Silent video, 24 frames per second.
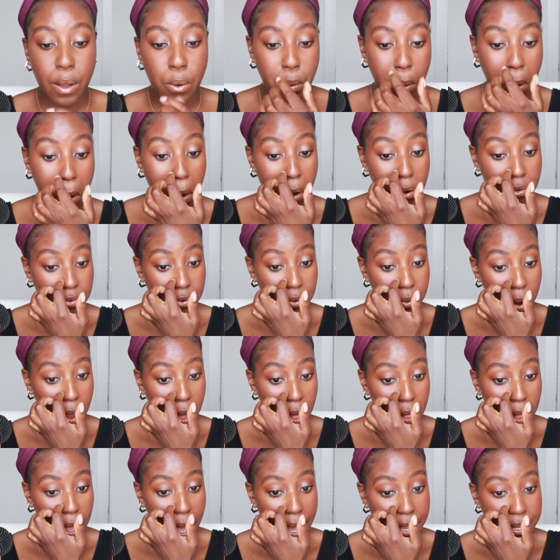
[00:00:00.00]
Now,
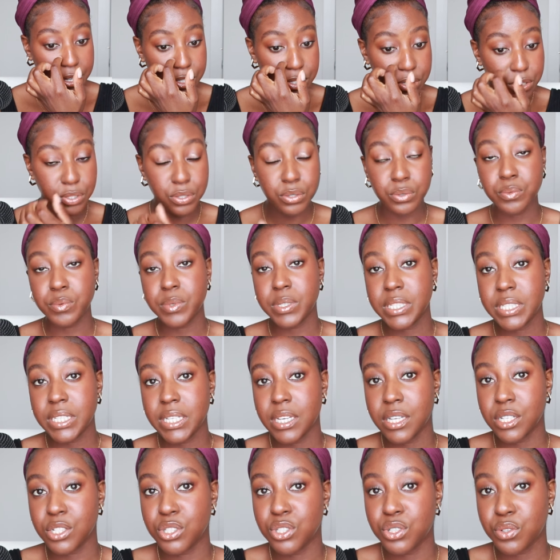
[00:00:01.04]
overall, I do
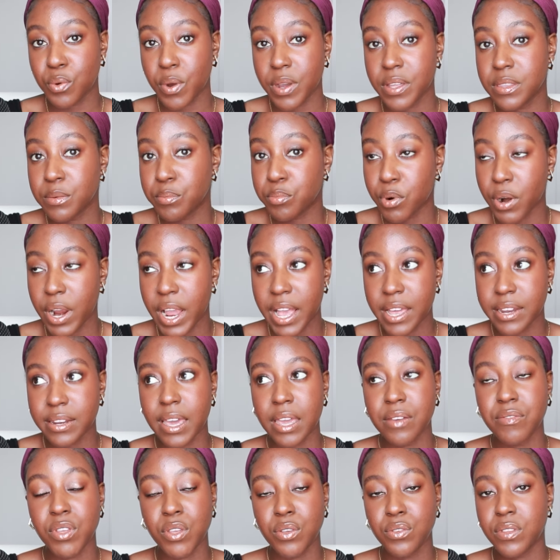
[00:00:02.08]
really enjoy the
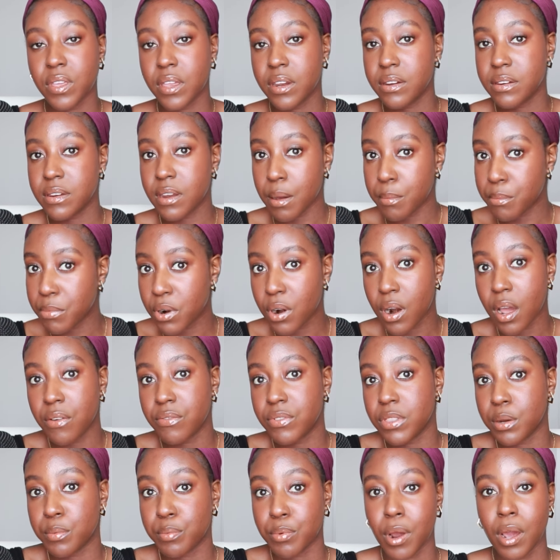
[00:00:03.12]
brand. I've used a number
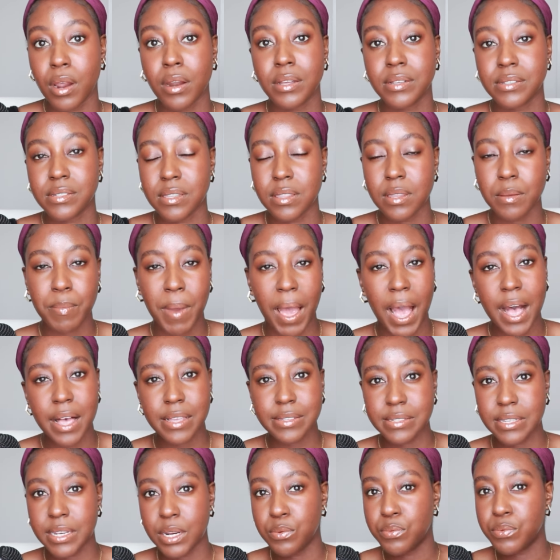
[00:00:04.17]
of their products in the
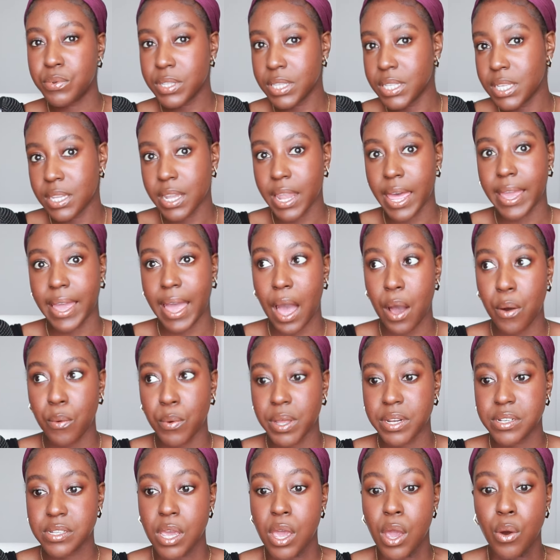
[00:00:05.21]
past, and I really like
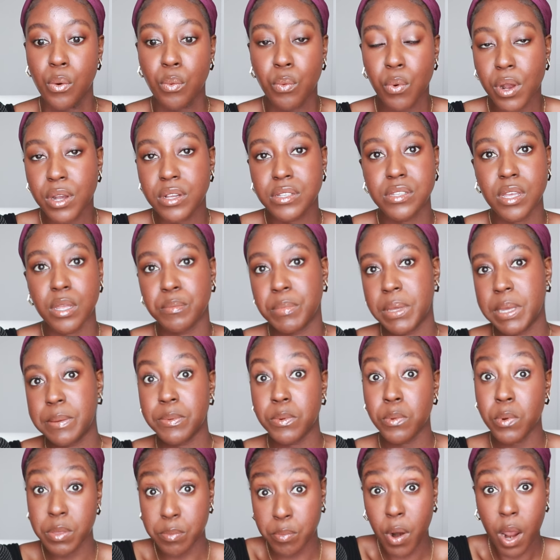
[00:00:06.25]
how it works on
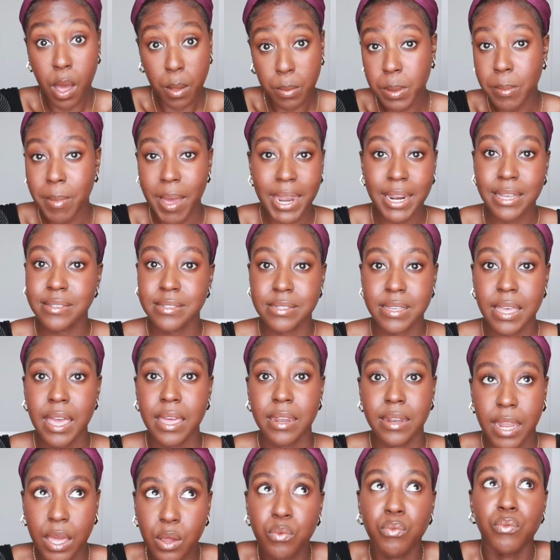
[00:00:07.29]
people with problematic
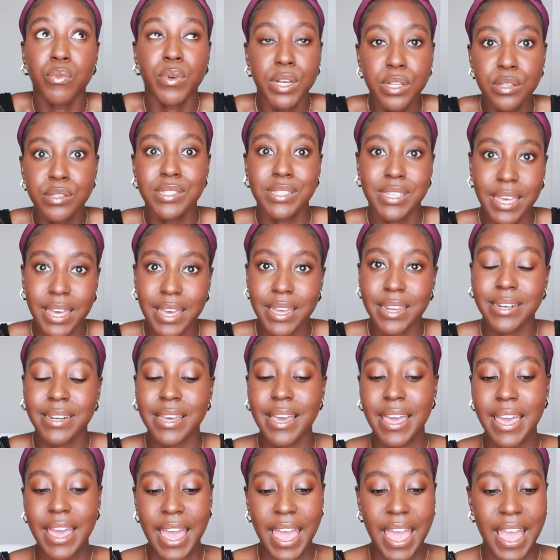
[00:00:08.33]
skin, like real
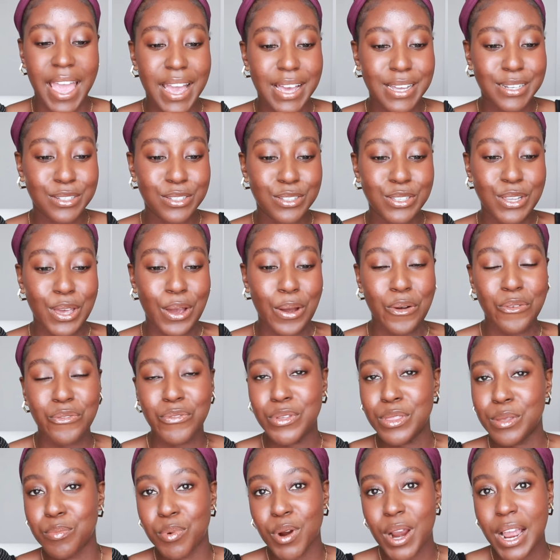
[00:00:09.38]
skin. And
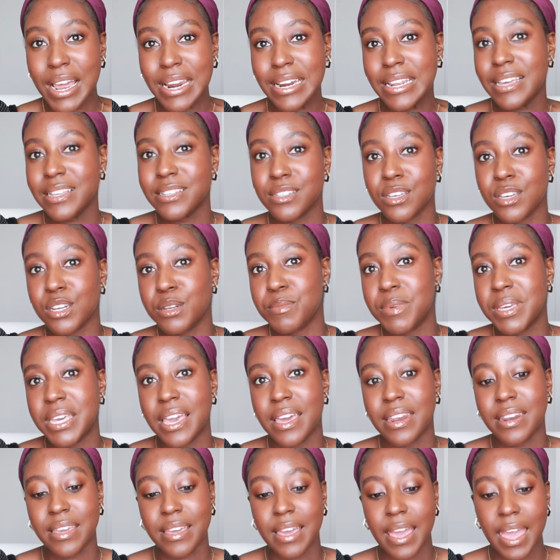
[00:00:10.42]
so for the brand, it's going to
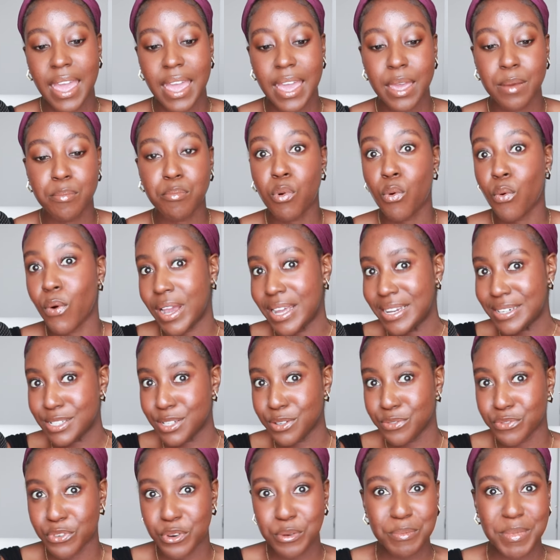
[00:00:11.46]
be getting a
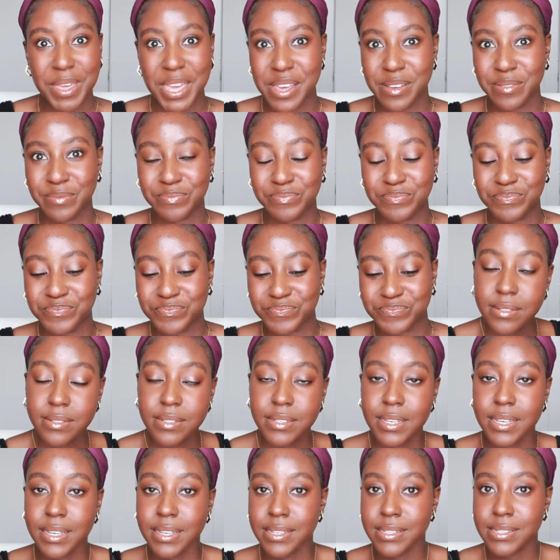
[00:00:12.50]
point for me.
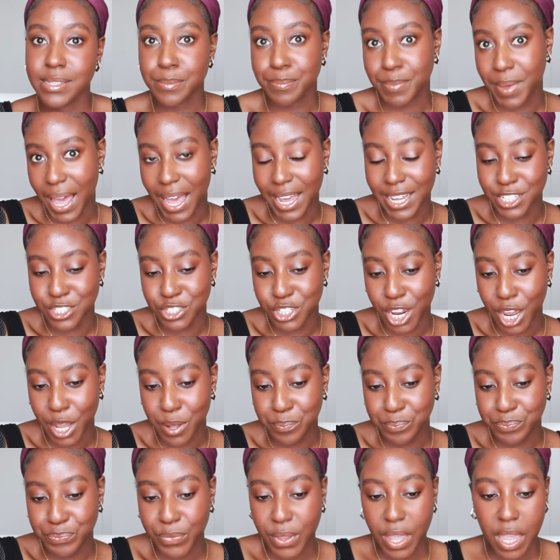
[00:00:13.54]
Next is
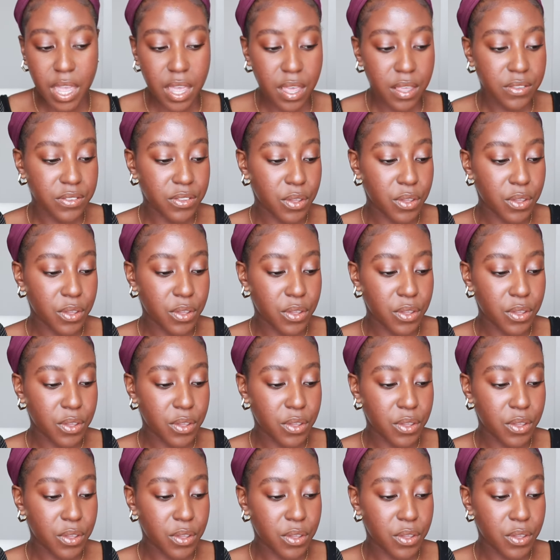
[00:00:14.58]
packaging.